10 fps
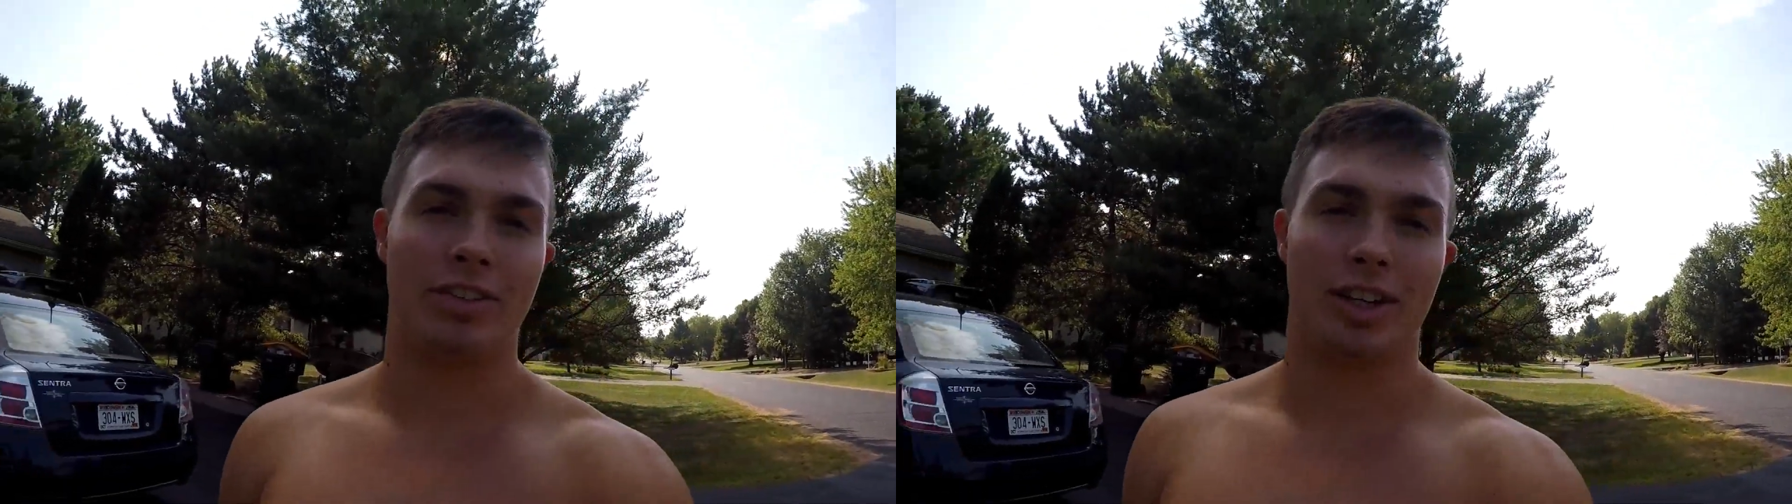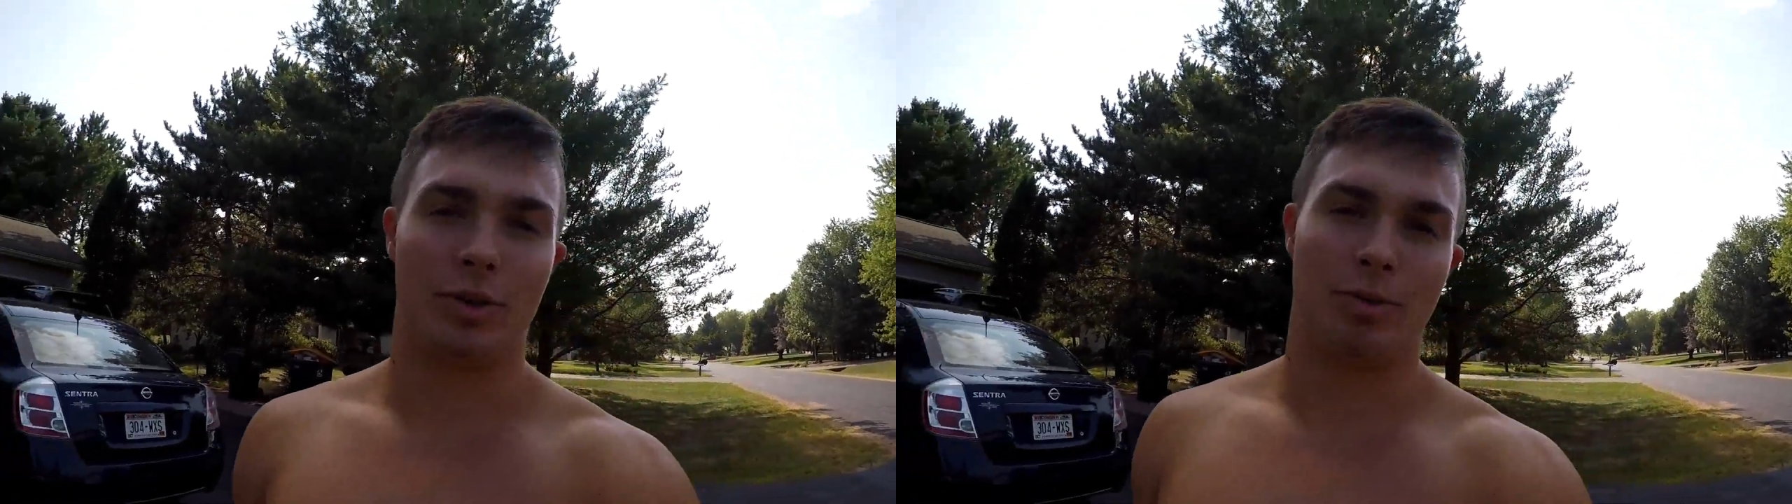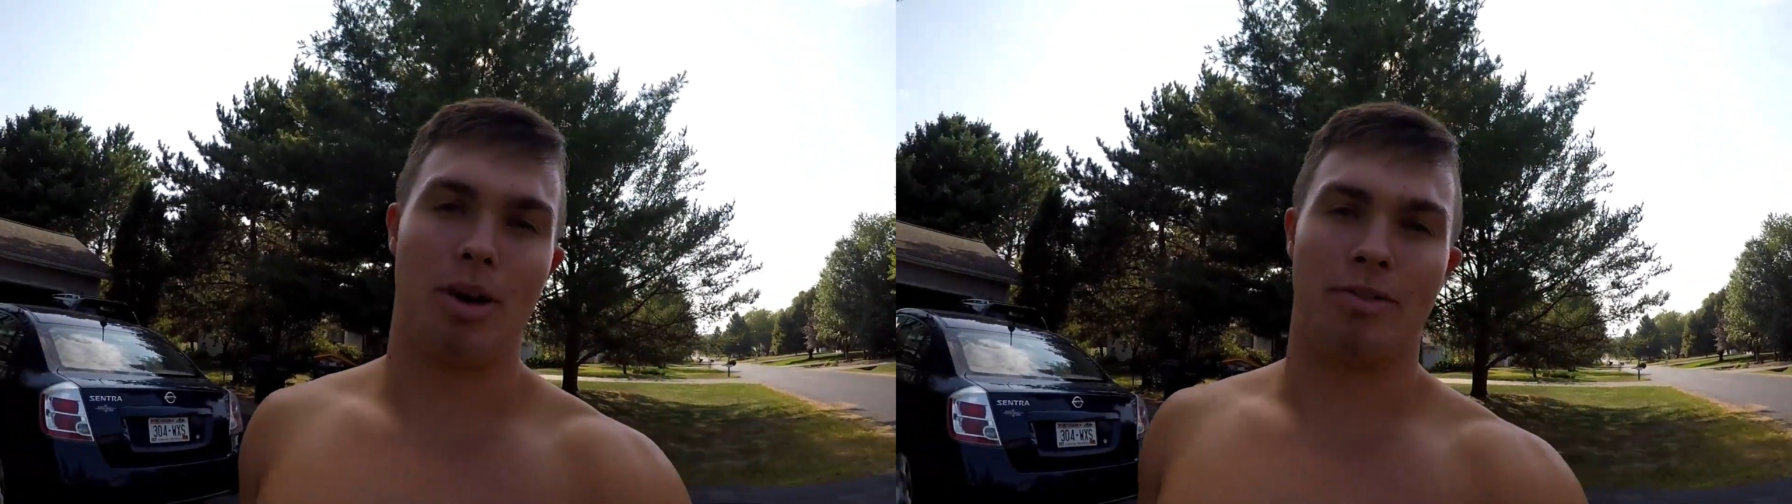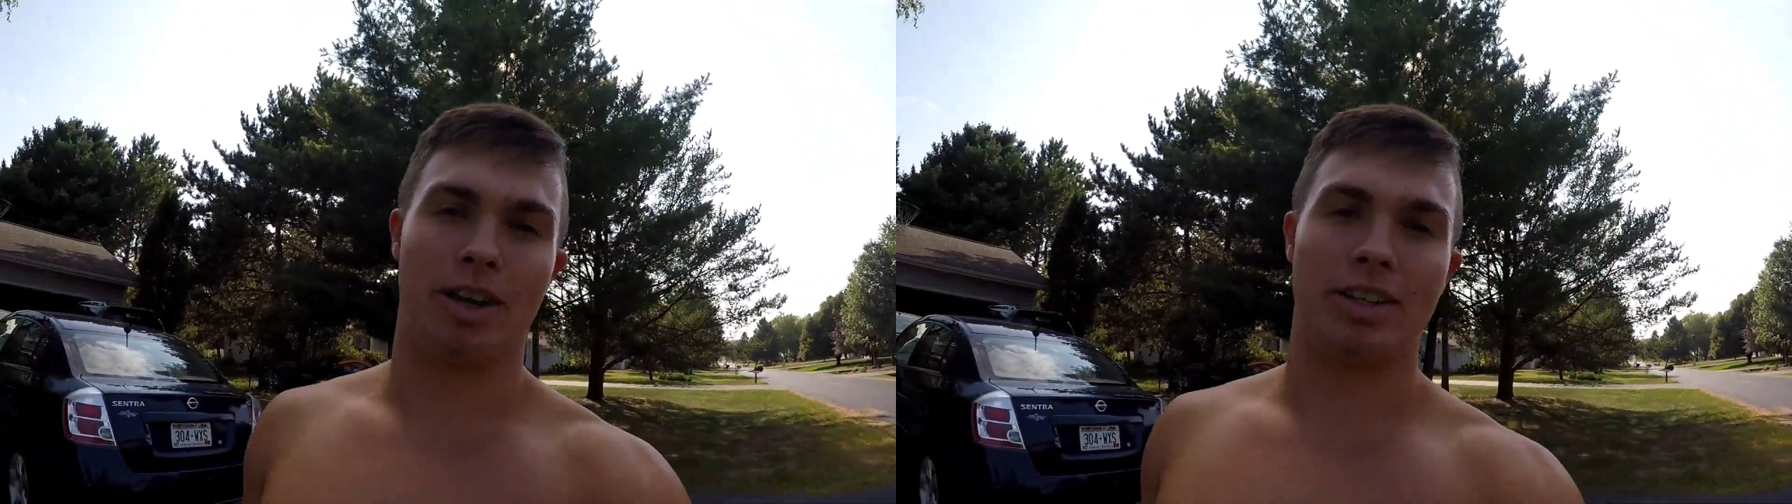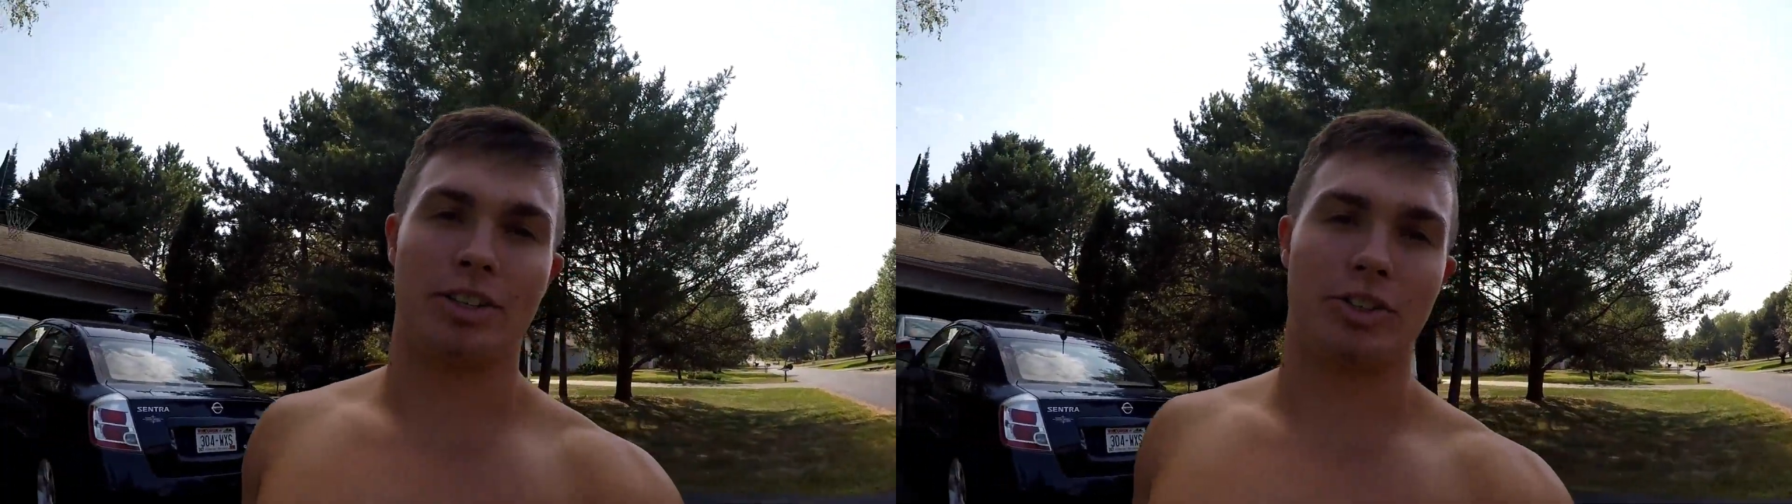Like with my
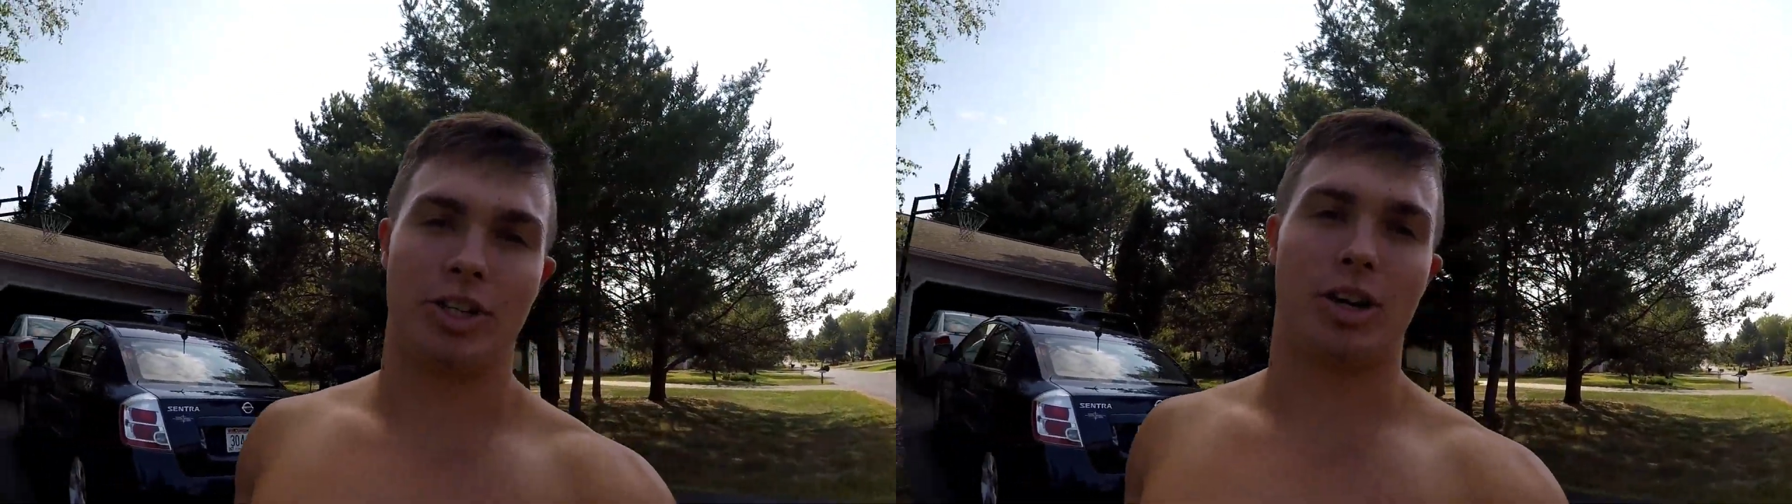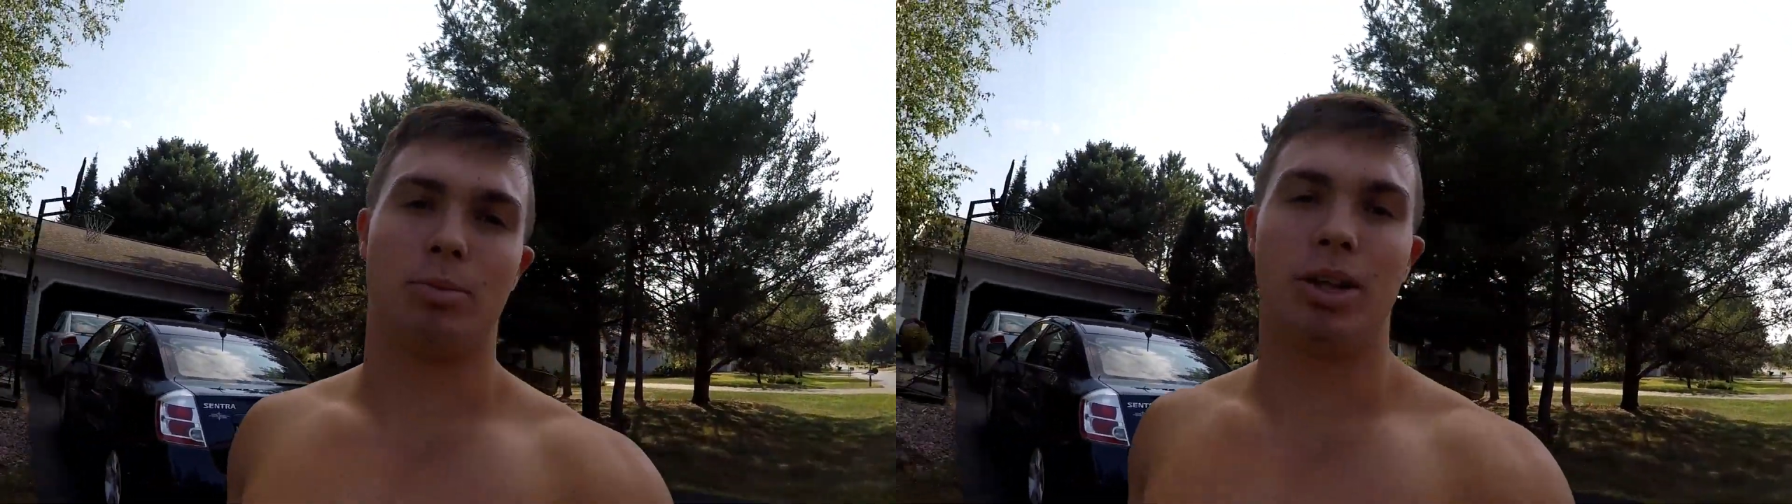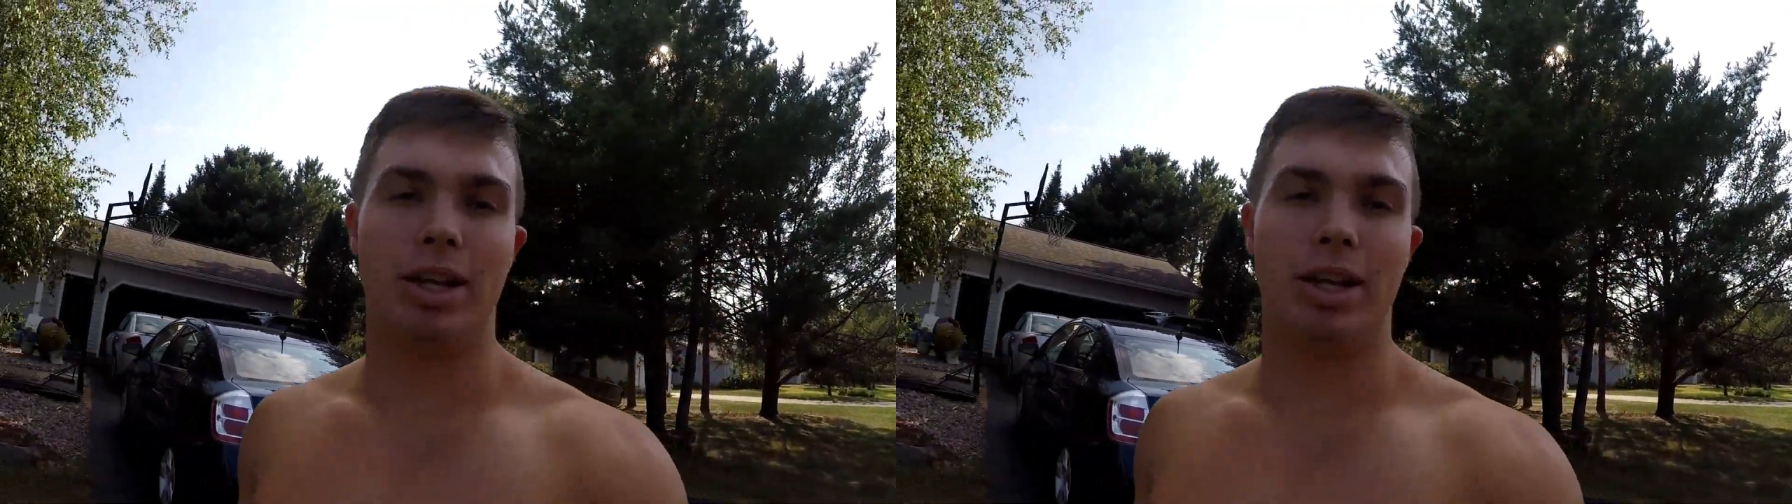friends, usually I'll play